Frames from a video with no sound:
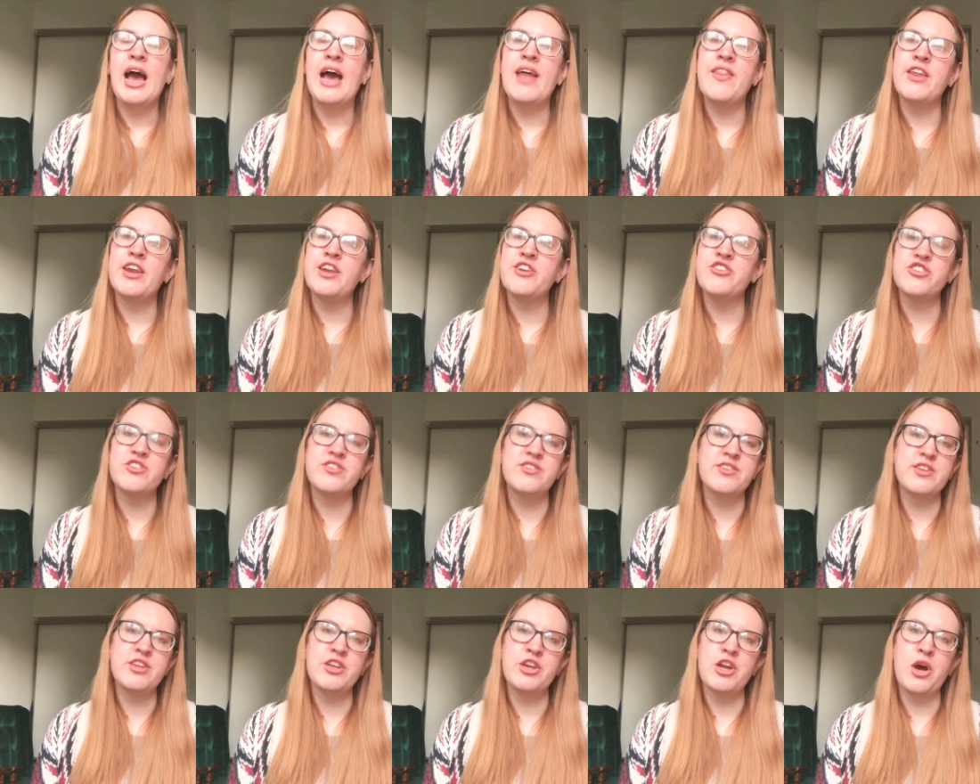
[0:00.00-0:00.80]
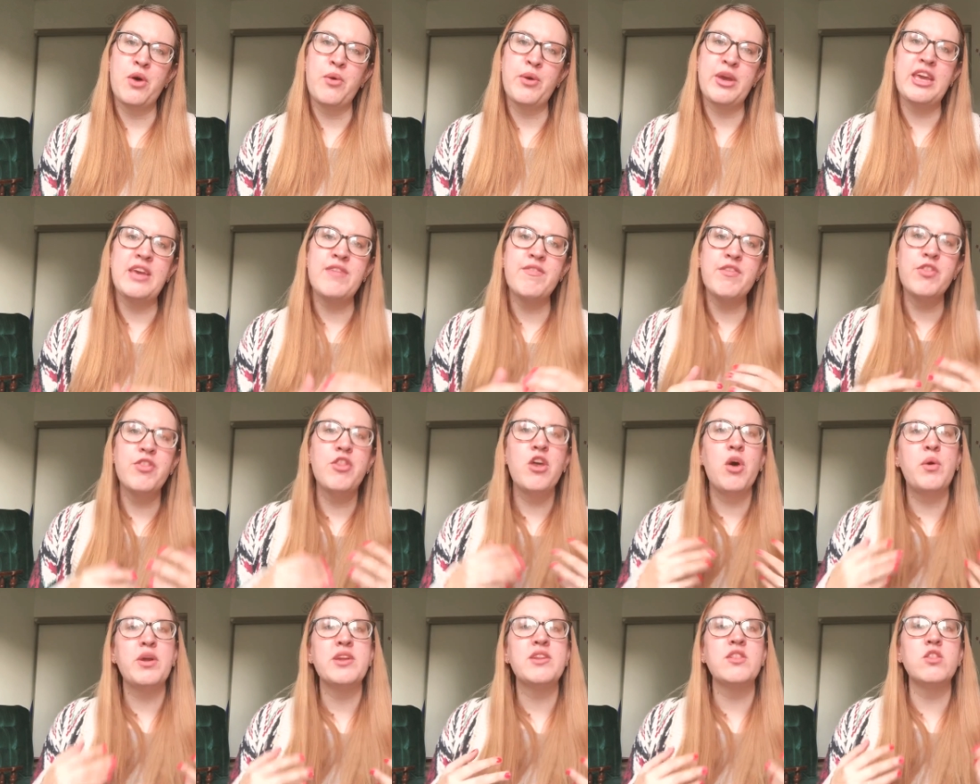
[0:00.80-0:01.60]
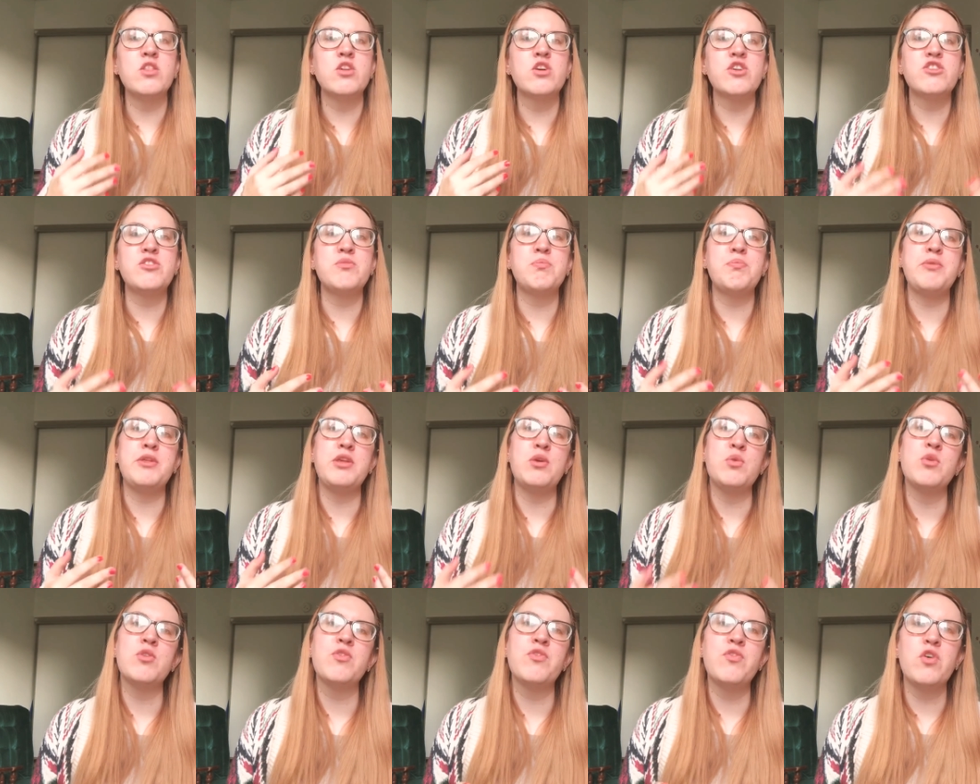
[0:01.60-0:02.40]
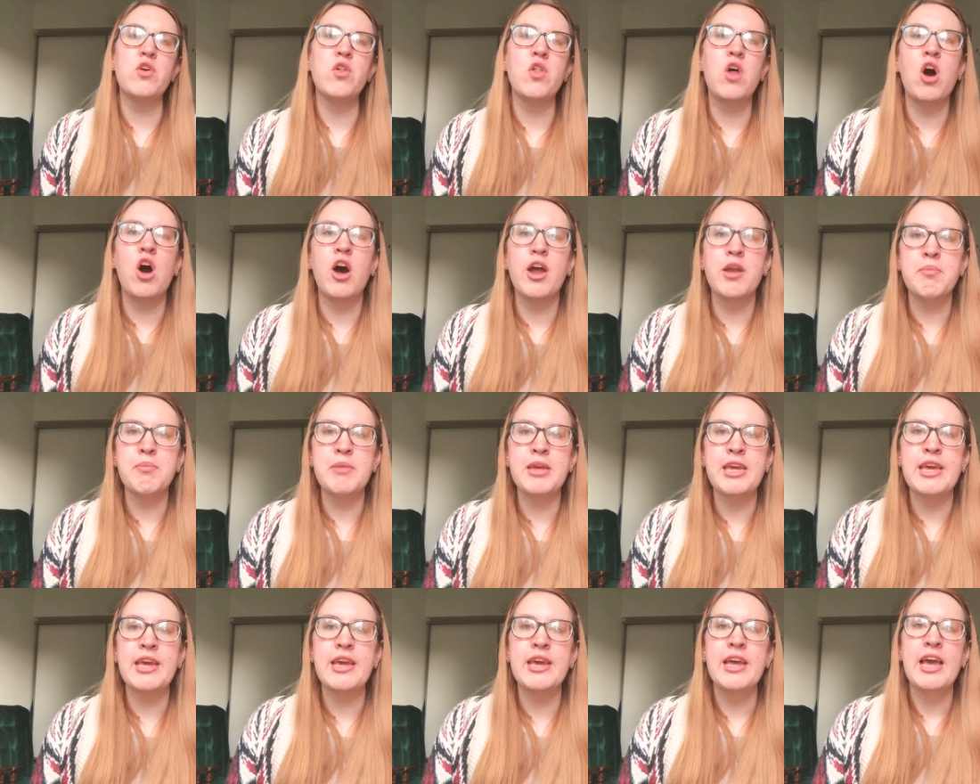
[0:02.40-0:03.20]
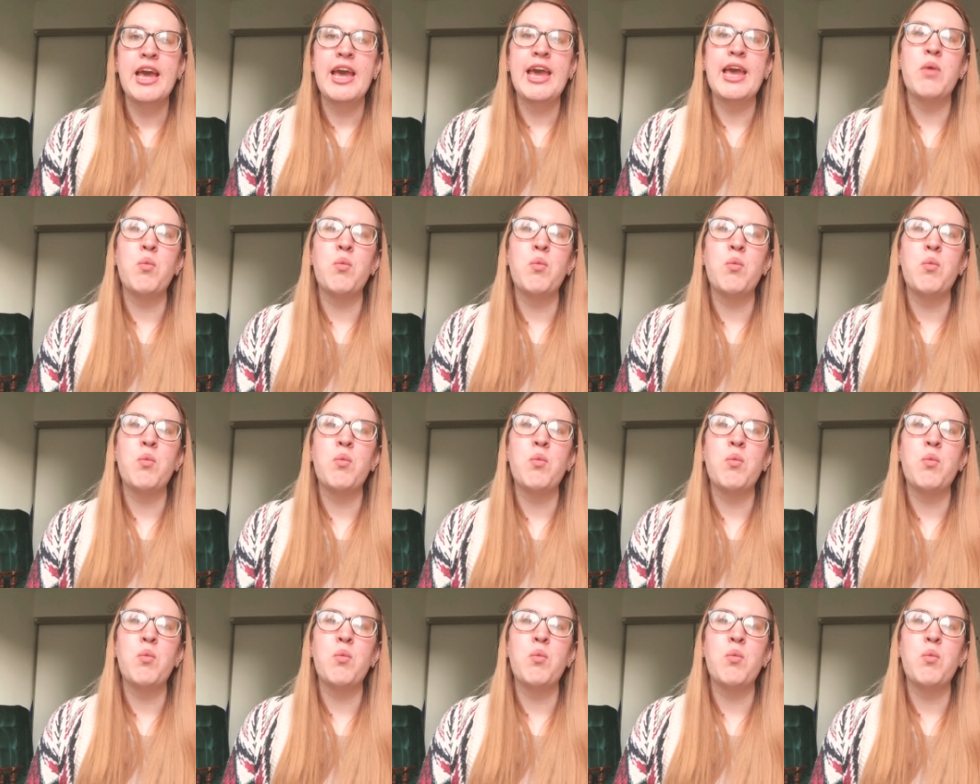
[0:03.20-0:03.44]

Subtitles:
and that it just, you know, even though it looked beautiful on me,